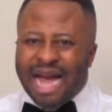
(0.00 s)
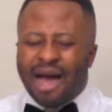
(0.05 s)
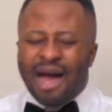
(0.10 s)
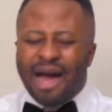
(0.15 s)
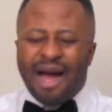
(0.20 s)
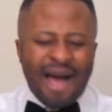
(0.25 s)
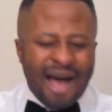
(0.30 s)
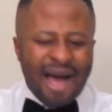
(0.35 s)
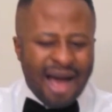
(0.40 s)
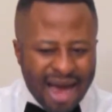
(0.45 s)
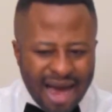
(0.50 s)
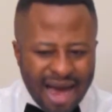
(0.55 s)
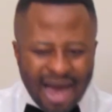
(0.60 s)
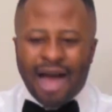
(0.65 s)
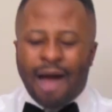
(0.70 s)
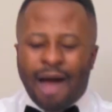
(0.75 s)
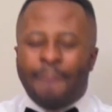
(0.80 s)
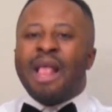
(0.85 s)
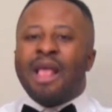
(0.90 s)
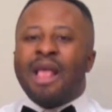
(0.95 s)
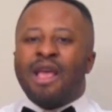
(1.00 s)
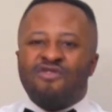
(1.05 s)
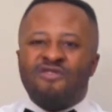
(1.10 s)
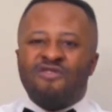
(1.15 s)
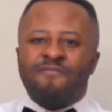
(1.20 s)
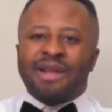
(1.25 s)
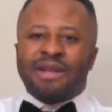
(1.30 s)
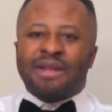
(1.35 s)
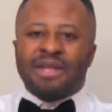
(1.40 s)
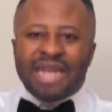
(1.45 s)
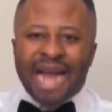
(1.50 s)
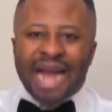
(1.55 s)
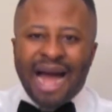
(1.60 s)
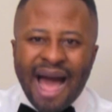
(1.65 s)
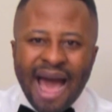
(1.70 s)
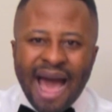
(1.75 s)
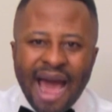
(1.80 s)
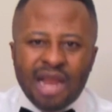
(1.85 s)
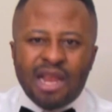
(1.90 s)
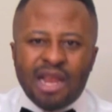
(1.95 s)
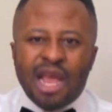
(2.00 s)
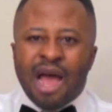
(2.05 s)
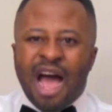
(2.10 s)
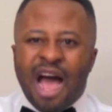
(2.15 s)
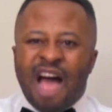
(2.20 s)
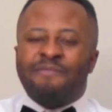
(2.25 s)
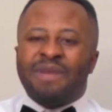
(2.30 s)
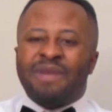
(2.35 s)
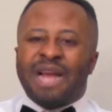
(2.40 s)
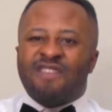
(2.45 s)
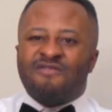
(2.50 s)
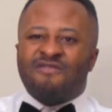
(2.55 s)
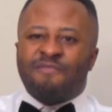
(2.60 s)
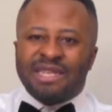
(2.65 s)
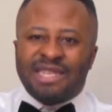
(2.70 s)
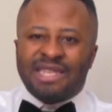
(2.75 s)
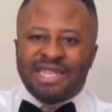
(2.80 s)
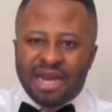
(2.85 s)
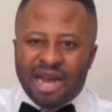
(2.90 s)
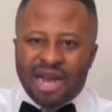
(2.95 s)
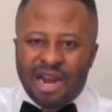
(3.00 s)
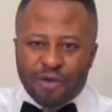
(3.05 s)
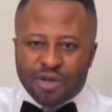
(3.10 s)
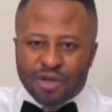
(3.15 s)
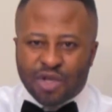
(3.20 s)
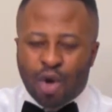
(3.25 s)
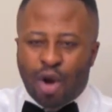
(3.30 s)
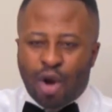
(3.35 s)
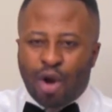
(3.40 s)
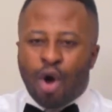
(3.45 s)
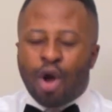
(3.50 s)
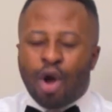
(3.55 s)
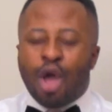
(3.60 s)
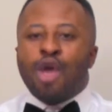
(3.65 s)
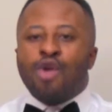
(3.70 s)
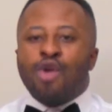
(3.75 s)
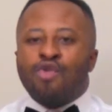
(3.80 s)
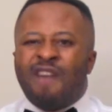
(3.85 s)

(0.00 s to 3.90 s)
Ah, you've been tied and you've been single for so long.